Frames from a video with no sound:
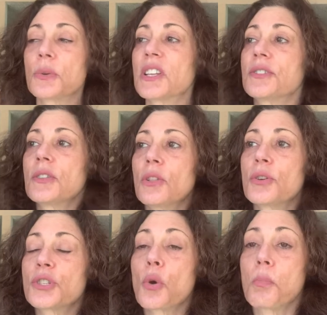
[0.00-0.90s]
it doesn't
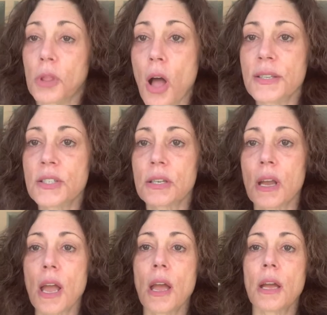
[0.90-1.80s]
look so blunt,
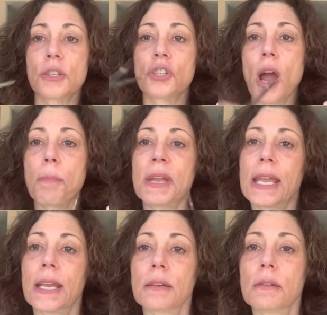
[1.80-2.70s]

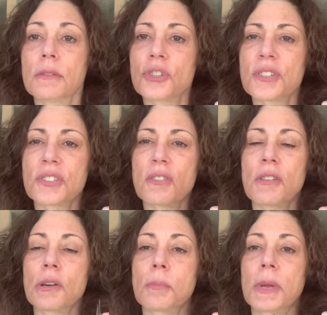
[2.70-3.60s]
chopping in just a
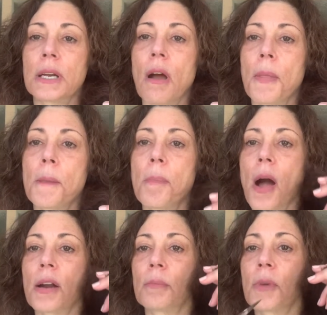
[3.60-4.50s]
little bit on the
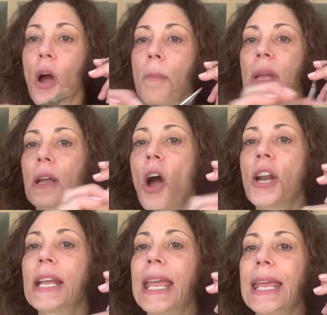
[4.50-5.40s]
bottom,
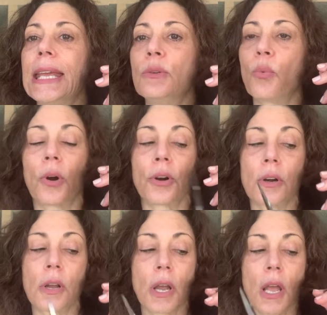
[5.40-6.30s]
cutting
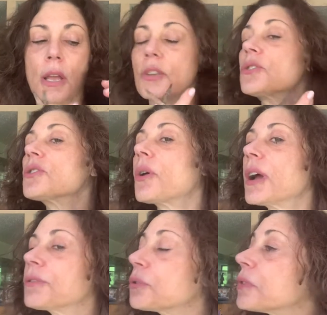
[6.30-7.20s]
inward. So I
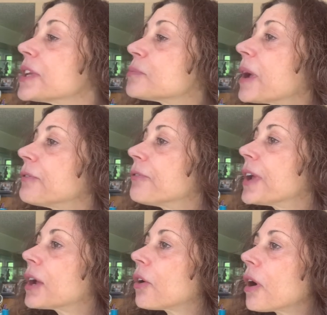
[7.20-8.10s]
have to raise my
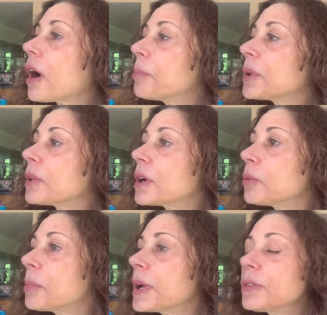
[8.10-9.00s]
finger up a
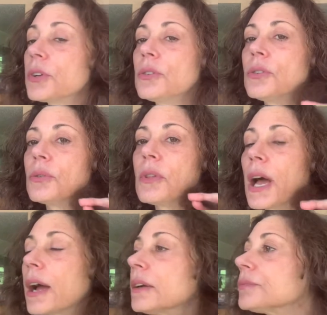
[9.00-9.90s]
little bit to do
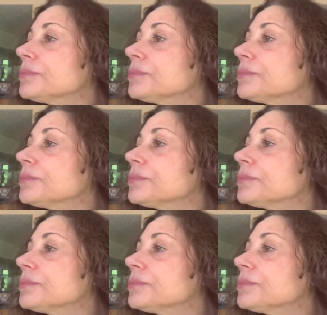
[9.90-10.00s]
that.